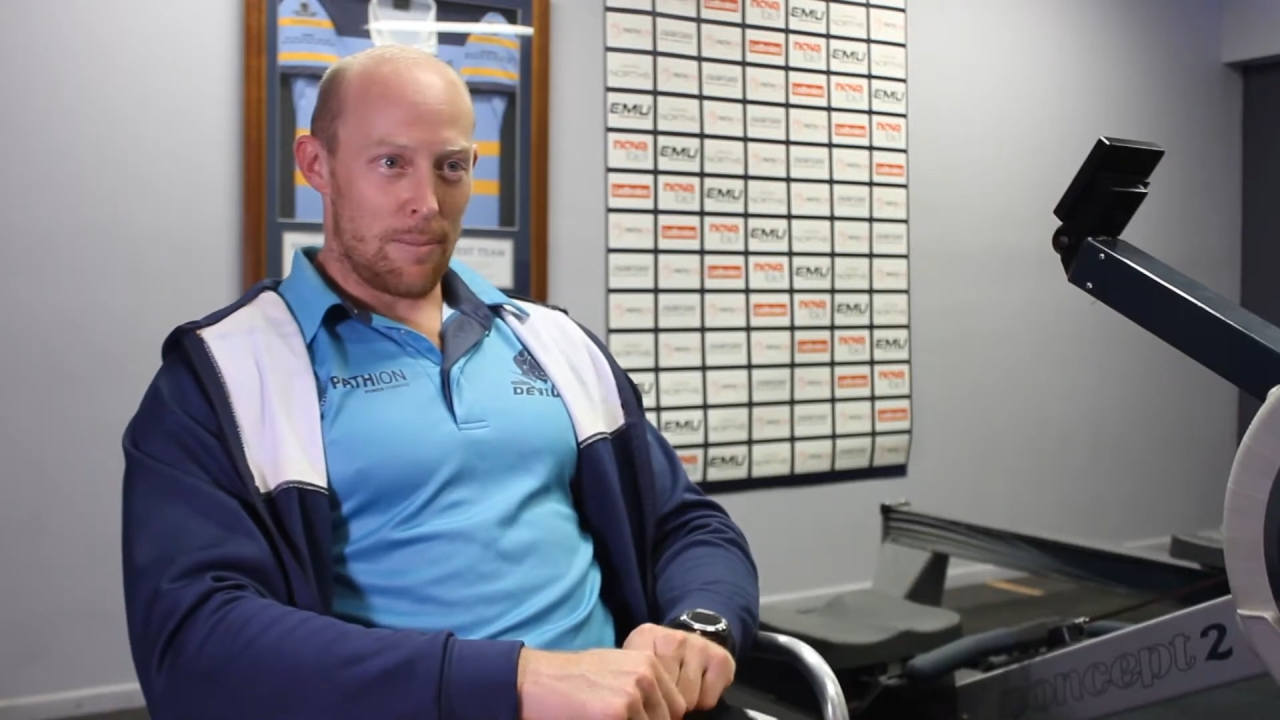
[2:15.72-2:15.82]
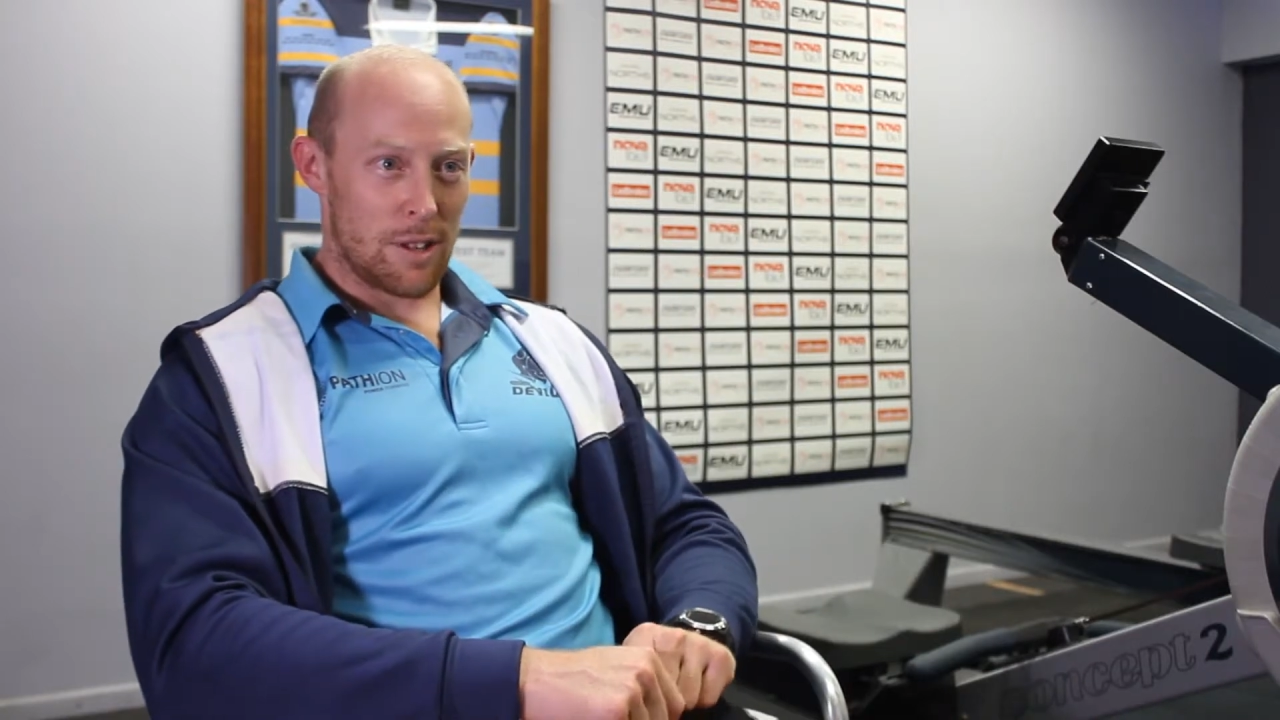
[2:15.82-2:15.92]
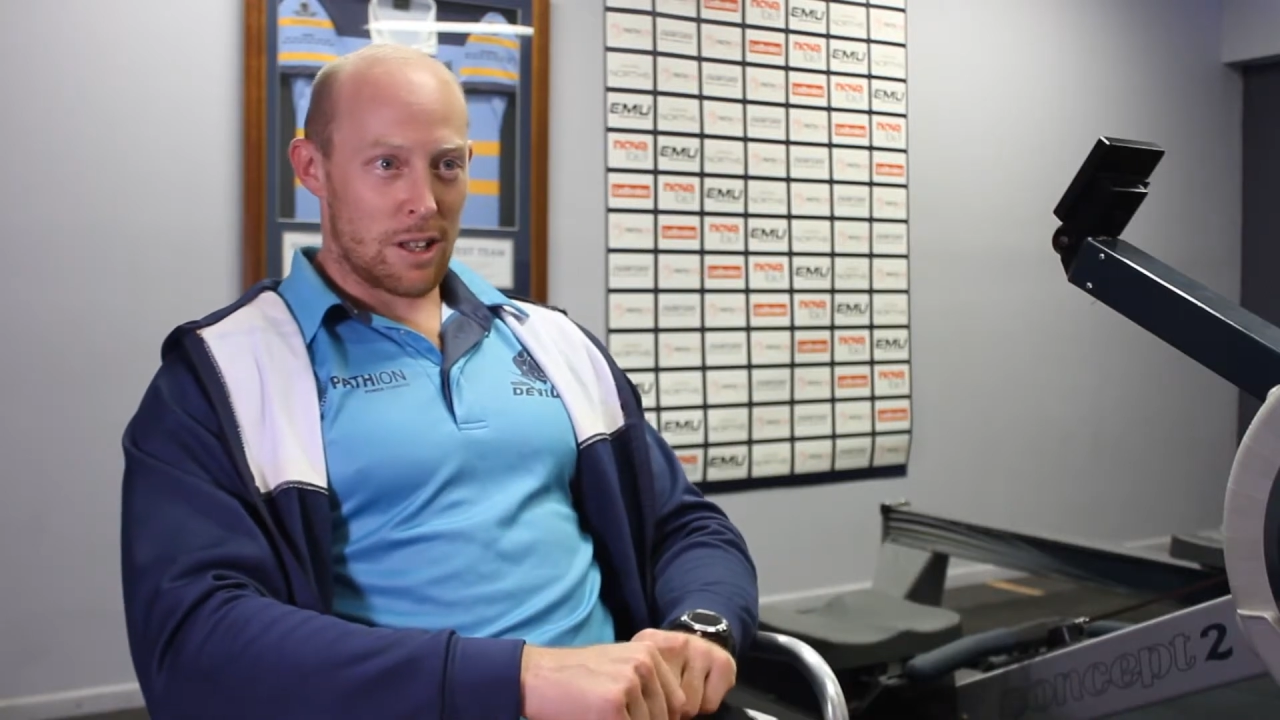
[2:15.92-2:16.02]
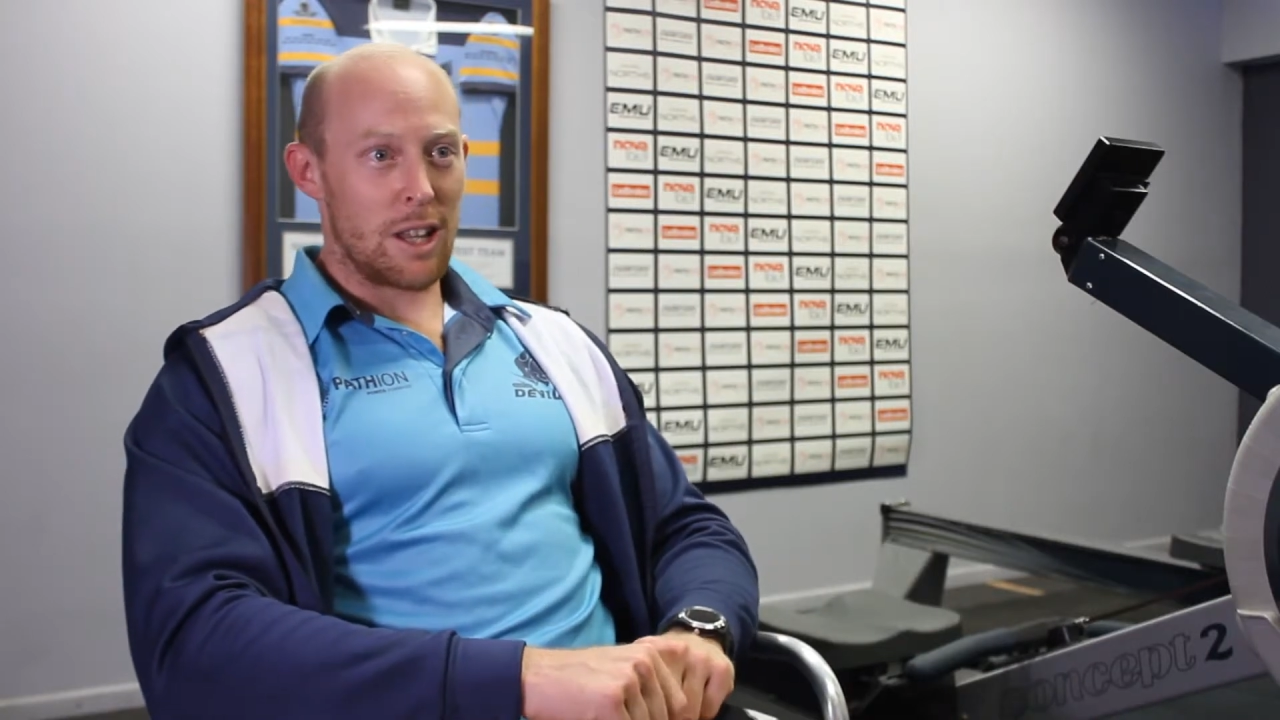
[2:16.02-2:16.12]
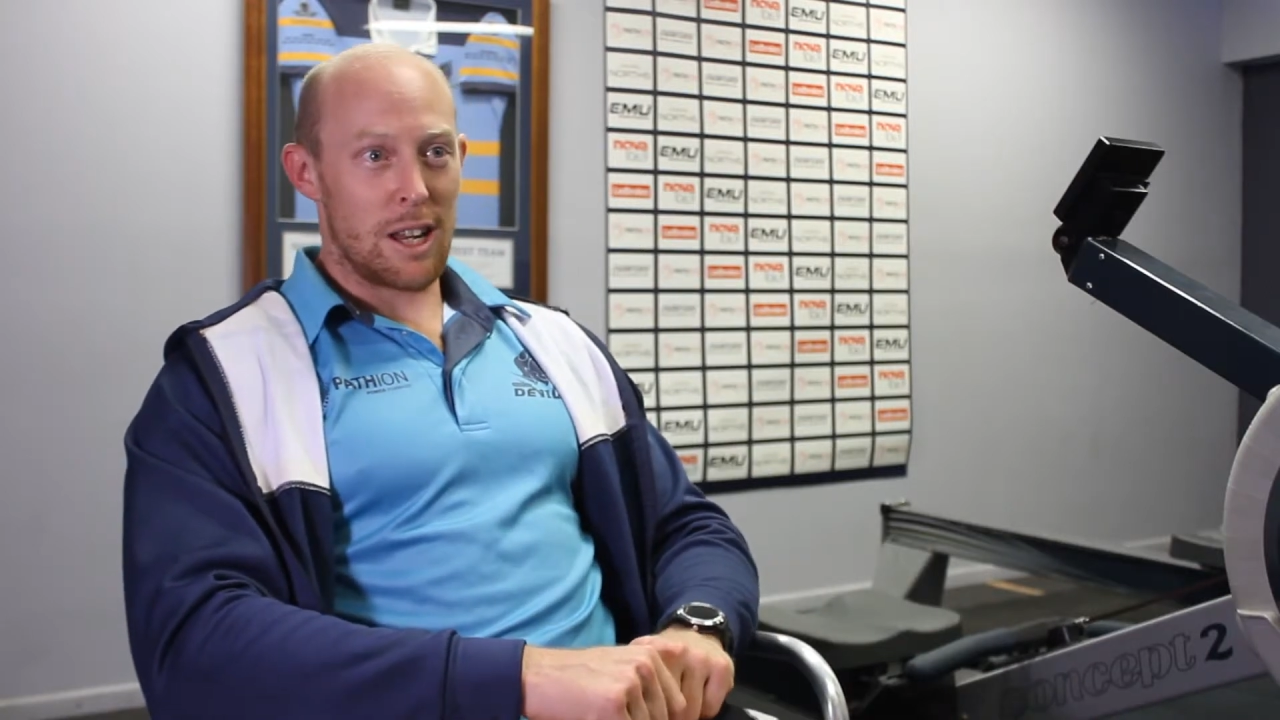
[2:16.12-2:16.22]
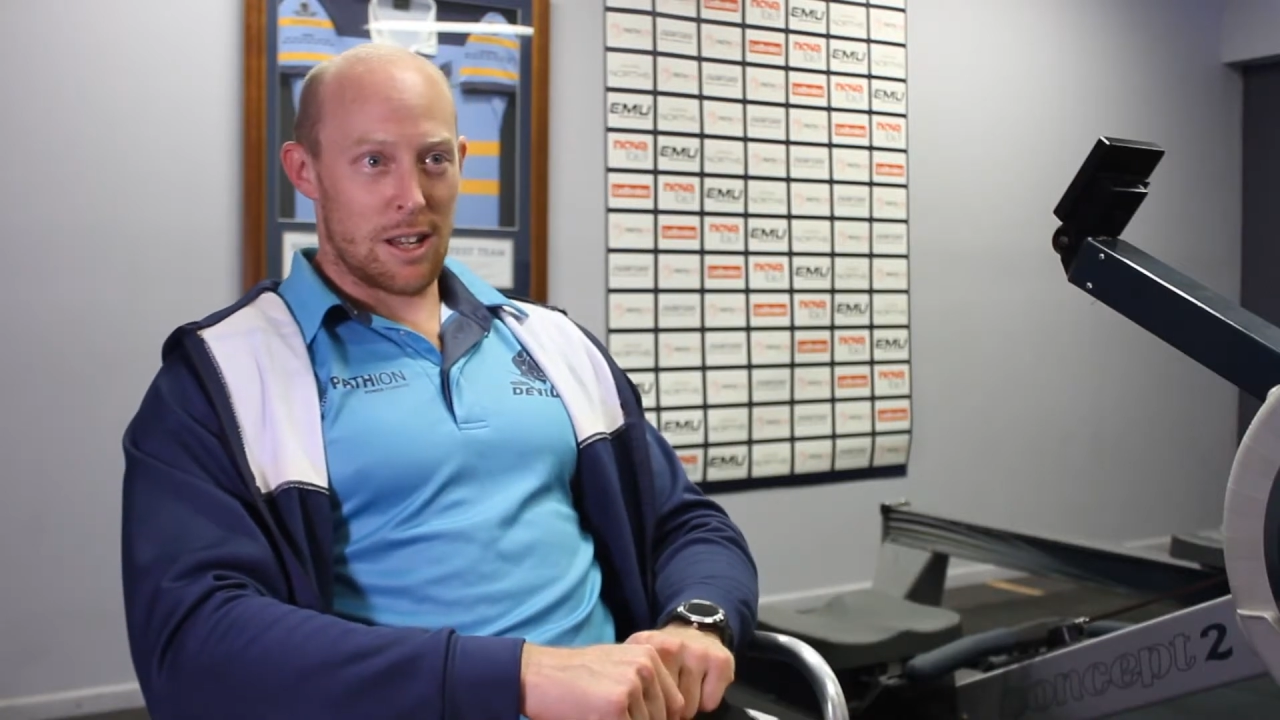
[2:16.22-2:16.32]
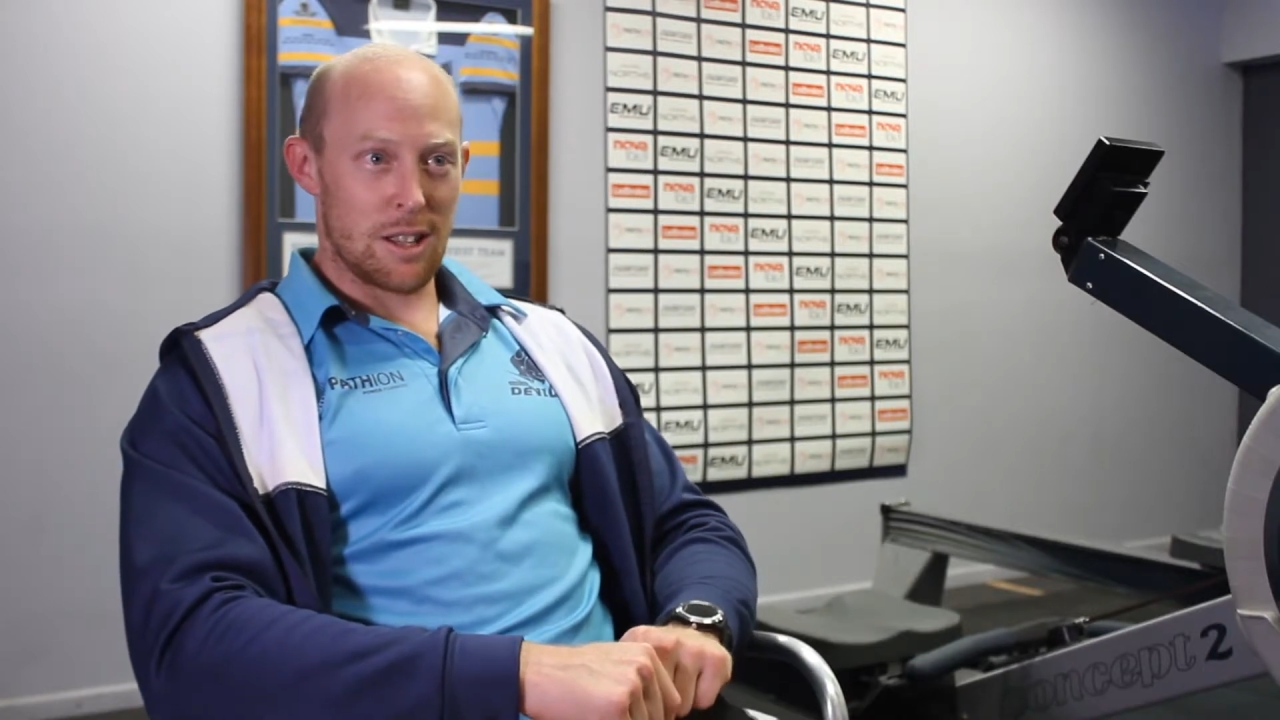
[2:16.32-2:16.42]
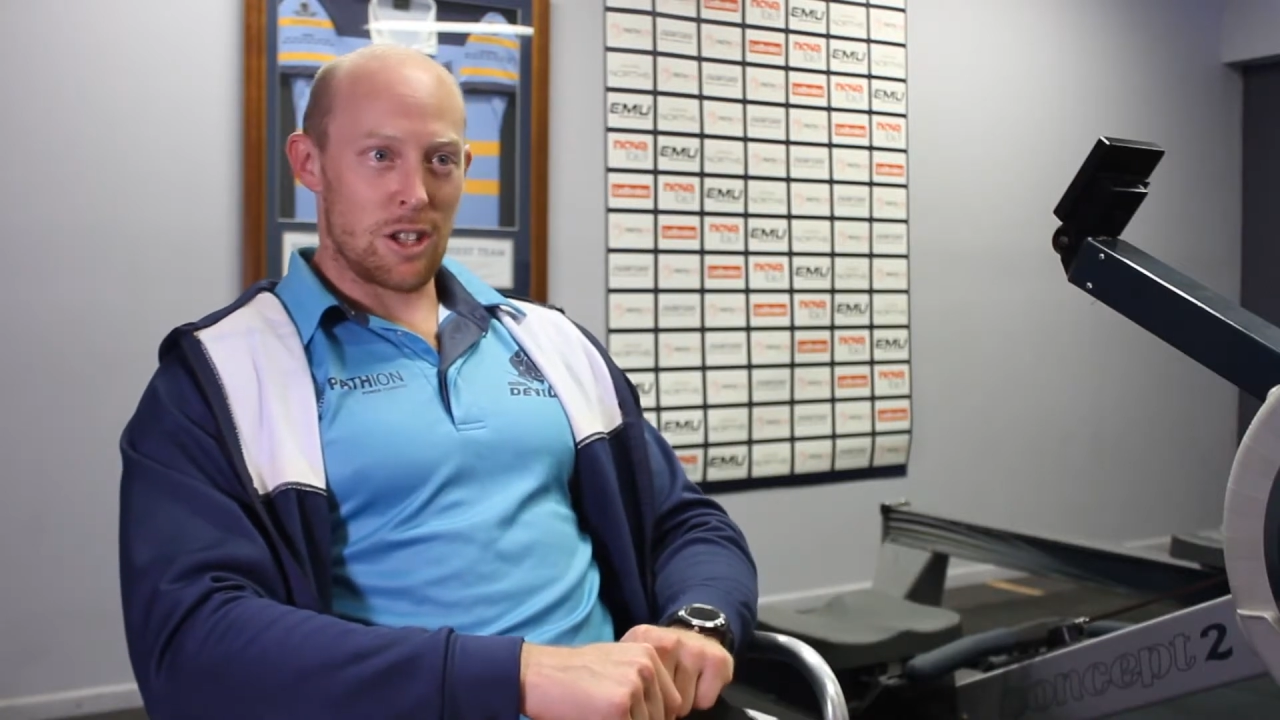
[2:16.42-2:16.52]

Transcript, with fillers: clinic at